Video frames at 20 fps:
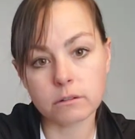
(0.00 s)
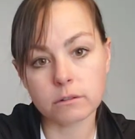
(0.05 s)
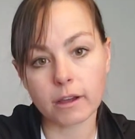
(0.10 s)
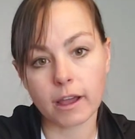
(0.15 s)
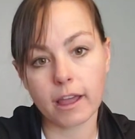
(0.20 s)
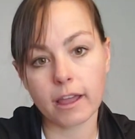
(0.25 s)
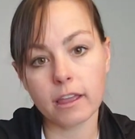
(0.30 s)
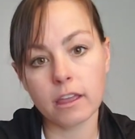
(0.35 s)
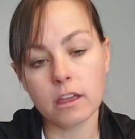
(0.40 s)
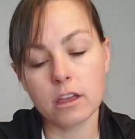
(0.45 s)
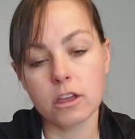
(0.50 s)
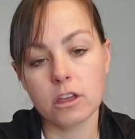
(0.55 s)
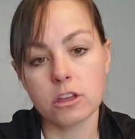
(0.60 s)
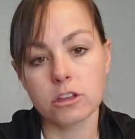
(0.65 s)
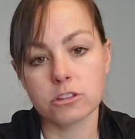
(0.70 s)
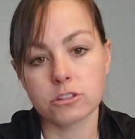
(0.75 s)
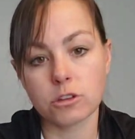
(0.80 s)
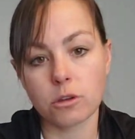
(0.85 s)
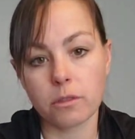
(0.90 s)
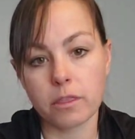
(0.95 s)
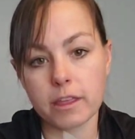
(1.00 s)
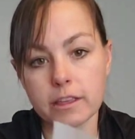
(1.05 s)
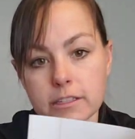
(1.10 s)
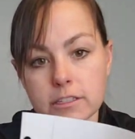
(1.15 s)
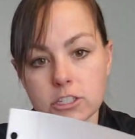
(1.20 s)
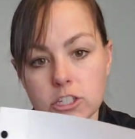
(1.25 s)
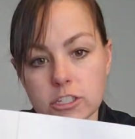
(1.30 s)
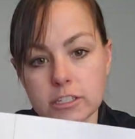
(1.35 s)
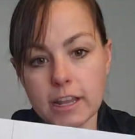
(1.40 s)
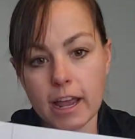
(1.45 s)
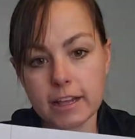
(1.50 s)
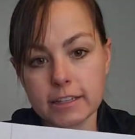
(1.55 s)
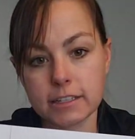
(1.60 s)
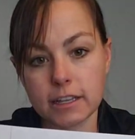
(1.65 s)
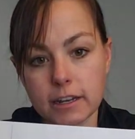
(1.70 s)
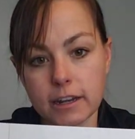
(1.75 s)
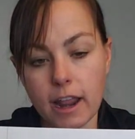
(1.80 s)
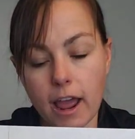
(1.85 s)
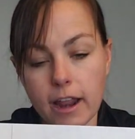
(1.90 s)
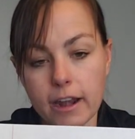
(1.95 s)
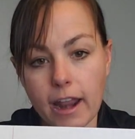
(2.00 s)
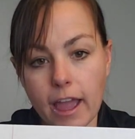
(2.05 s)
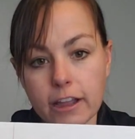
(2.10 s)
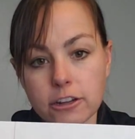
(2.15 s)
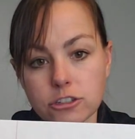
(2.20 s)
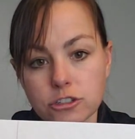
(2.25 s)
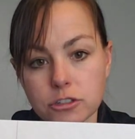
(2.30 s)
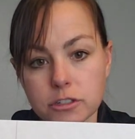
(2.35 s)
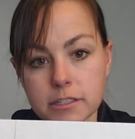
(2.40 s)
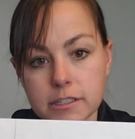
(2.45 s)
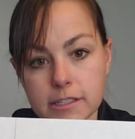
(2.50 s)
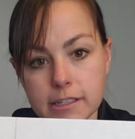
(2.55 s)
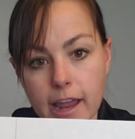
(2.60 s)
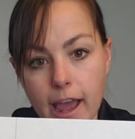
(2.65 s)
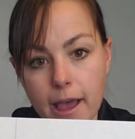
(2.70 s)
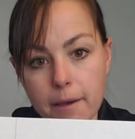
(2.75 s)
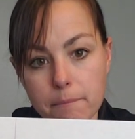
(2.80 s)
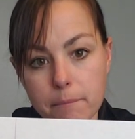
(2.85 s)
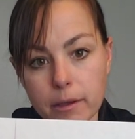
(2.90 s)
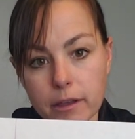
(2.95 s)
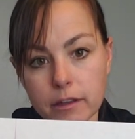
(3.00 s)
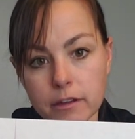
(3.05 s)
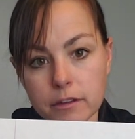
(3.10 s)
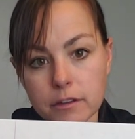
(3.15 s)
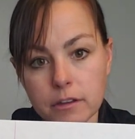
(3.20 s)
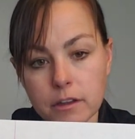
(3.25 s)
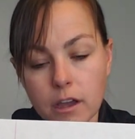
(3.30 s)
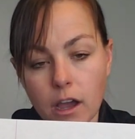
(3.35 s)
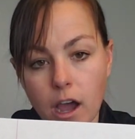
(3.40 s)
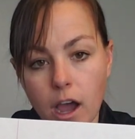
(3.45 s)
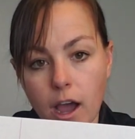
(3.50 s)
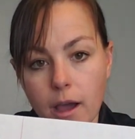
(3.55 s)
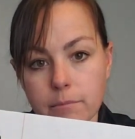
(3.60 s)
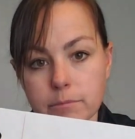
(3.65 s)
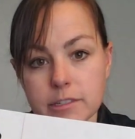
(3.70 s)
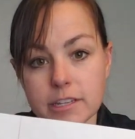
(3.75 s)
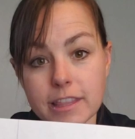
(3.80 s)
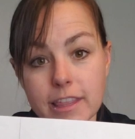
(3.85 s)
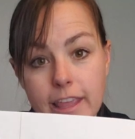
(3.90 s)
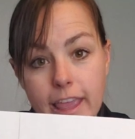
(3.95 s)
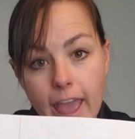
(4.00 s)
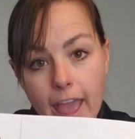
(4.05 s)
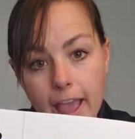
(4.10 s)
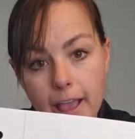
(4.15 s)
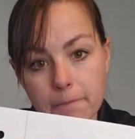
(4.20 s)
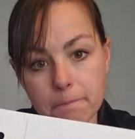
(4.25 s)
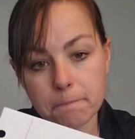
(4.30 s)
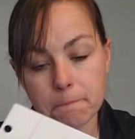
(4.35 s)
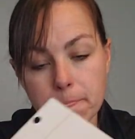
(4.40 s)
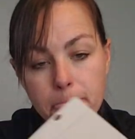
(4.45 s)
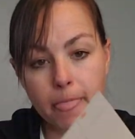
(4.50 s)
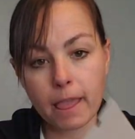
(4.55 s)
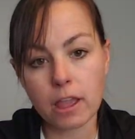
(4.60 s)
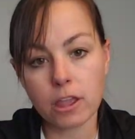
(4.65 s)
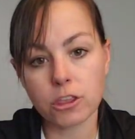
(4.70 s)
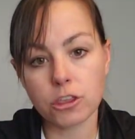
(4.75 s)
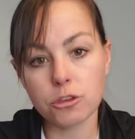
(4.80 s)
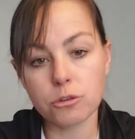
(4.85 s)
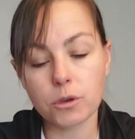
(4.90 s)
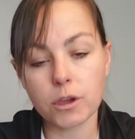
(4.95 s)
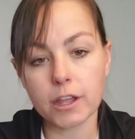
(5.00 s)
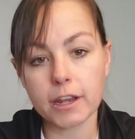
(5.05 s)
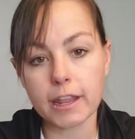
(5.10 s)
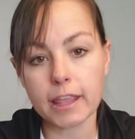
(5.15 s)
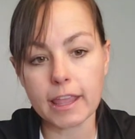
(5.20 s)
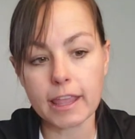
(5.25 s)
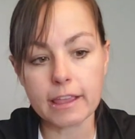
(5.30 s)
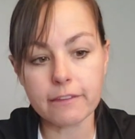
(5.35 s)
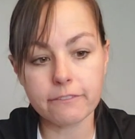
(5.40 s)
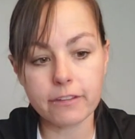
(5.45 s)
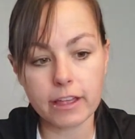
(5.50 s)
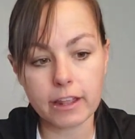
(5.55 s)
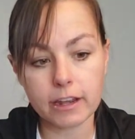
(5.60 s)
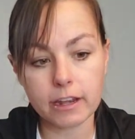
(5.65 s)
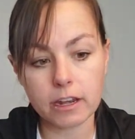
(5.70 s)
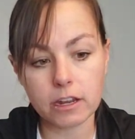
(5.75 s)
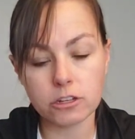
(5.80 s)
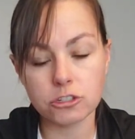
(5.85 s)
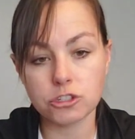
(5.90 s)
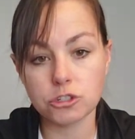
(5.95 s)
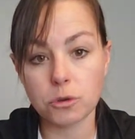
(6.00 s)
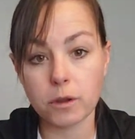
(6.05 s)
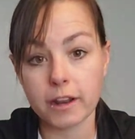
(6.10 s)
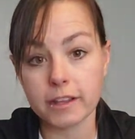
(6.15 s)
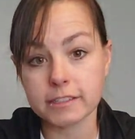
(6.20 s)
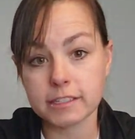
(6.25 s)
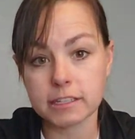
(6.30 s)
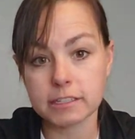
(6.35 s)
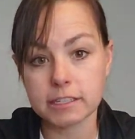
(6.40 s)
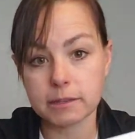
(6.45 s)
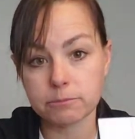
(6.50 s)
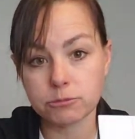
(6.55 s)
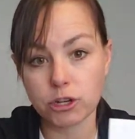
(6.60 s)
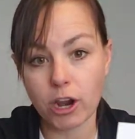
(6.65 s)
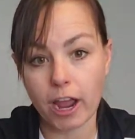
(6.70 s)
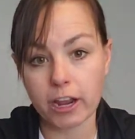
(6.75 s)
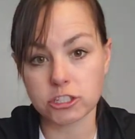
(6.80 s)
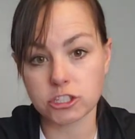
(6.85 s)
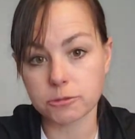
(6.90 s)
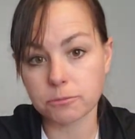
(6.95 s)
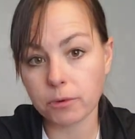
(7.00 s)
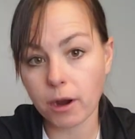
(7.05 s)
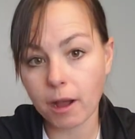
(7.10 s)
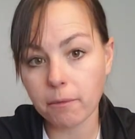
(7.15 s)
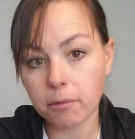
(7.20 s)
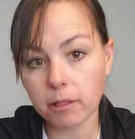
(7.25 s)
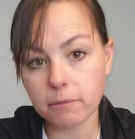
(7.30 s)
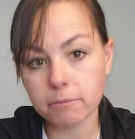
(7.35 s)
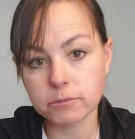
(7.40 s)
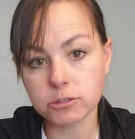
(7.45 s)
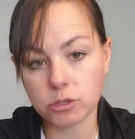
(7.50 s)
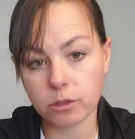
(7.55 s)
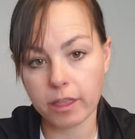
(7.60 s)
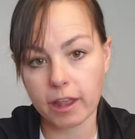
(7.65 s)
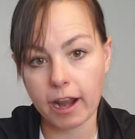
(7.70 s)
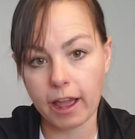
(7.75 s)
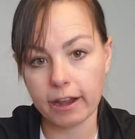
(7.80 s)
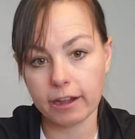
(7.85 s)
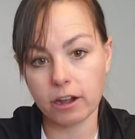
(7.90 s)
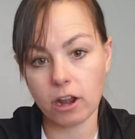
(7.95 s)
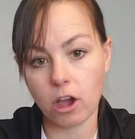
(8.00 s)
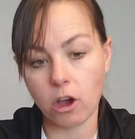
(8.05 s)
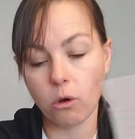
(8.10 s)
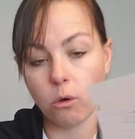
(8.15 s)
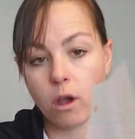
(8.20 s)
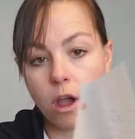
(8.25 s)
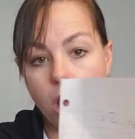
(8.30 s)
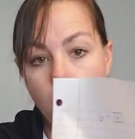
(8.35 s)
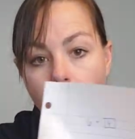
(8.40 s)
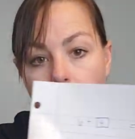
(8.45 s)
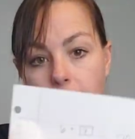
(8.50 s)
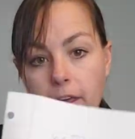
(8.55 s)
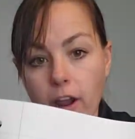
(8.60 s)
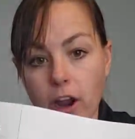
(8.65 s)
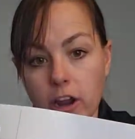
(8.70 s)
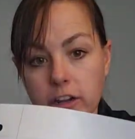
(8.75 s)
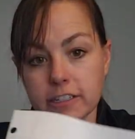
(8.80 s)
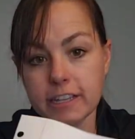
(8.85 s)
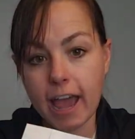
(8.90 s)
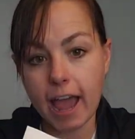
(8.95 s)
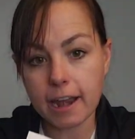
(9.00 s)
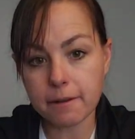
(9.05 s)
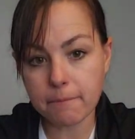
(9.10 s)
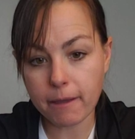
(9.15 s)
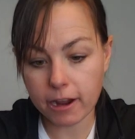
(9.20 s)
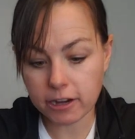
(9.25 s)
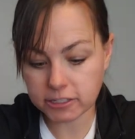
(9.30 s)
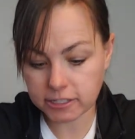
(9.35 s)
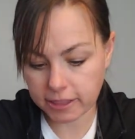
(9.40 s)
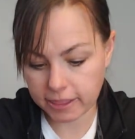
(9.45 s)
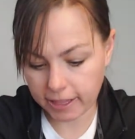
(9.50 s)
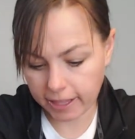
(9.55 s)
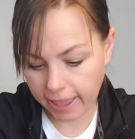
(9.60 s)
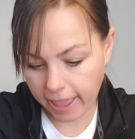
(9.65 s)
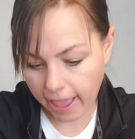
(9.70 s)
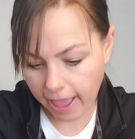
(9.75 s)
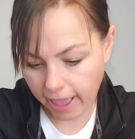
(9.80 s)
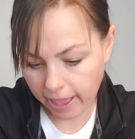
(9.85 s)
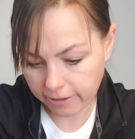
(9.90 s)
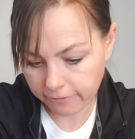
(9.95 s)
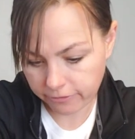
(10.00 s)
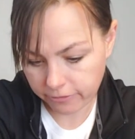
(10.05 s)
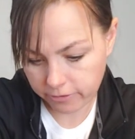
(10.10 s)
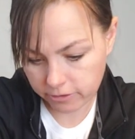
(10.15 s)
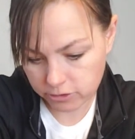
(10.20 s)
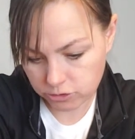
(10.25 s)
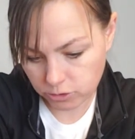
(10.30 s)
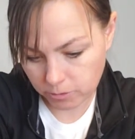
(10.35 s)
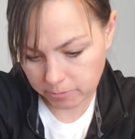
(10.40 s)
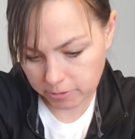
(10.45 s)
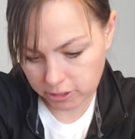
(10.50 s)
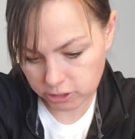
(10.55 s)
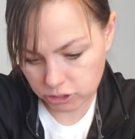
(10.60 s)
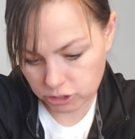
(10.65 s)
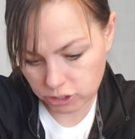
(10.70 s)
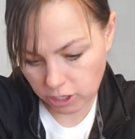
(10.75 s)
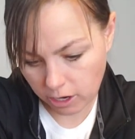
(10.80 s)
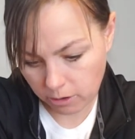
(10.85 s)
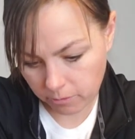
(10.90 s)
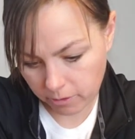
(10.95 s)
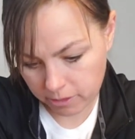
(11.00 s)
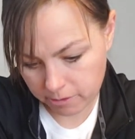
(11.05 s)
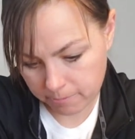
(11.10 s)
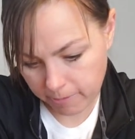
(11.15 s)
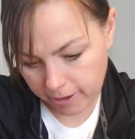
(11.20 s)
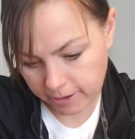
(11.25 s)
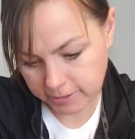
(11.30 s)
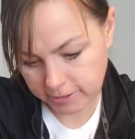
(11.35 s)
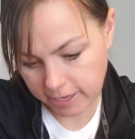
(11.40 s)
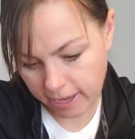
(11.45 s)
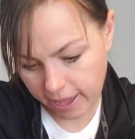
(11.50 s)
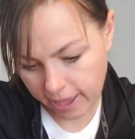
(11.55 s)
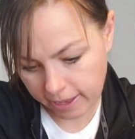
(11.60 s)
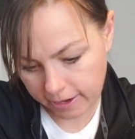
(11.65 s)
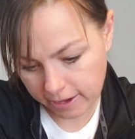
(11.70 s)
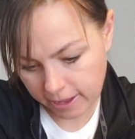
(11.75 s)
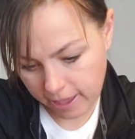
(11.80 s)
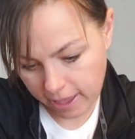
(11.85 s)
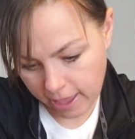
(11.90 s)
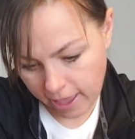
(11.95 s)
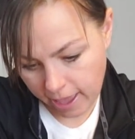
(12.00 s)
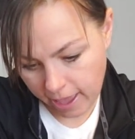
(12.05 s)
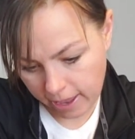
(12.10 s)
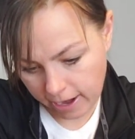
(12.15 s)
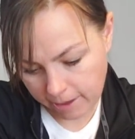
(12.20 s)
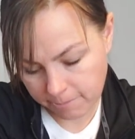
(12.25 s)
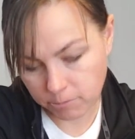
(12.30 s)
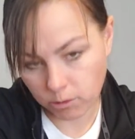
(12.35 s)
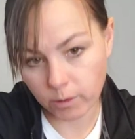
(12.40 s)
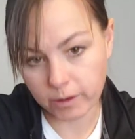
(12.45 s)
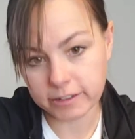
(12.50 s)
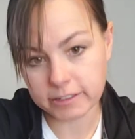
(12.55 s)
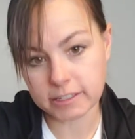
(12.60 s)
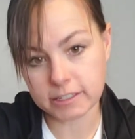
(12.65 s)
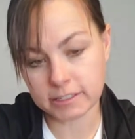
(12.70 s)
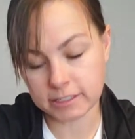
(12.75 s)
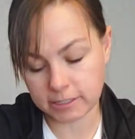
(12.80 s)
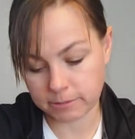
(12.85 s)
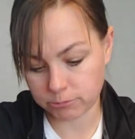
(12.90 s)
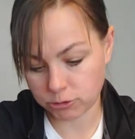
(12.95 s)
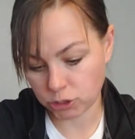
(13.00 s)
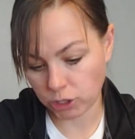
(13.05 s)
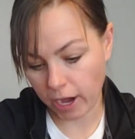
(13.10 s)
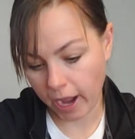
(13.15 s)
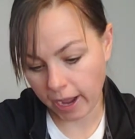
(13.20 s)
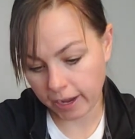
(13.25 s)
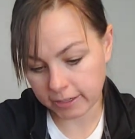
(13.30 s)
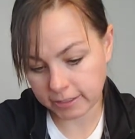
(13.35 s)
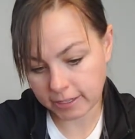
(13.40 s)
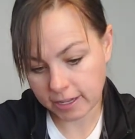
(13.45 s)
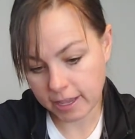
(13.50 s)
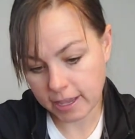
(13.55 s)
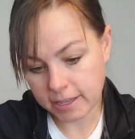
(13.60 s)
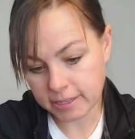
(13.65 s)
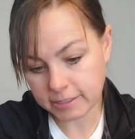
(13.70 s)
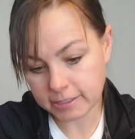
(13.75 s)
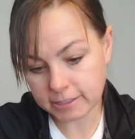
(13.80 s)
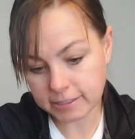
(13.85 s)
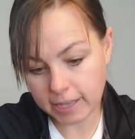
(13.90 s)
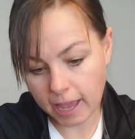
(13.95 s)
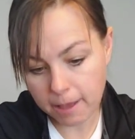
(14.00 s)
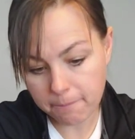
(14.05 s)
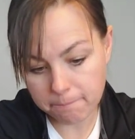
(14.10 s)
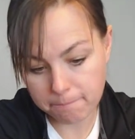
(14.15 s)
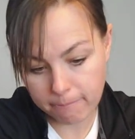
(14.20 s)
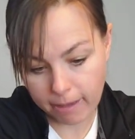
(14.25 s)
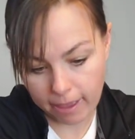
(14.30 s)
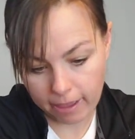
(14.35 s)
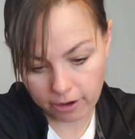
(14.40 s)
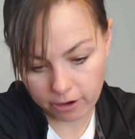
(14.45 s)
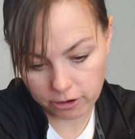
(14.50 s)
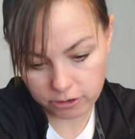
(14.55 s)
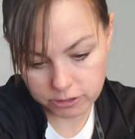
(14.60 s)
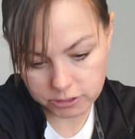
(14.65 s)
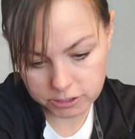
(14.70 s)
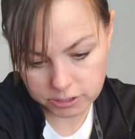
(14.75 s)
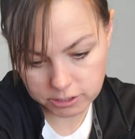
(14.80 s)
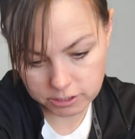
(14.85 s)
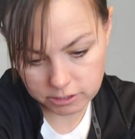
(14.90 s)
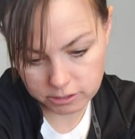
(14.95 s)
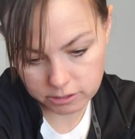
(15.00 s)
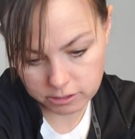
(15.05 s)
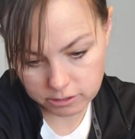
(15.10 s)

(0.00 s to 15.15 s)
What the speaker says: Okay, so this just adds an extra step to the game. You could even do it as a subtraction problem so that I know there are 10 bears in the cave. So I'm going to start with my 10 and I'm going to subtract some bears.